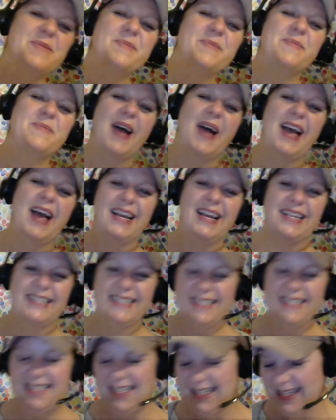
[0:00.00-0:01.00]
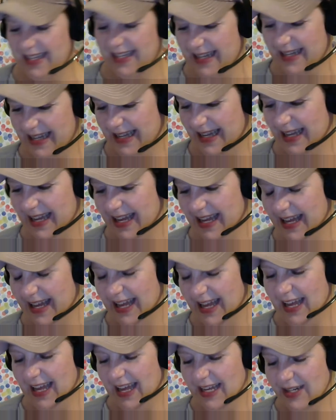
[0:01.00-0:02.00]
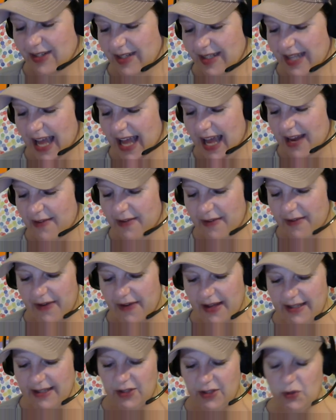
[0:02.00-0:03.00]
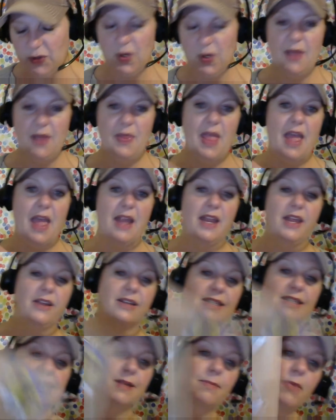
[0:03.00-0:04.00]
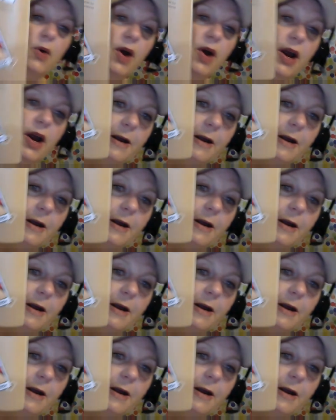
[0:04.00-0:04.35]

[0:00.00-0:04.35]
bugs. Just kind of a fun story. And then here's some more.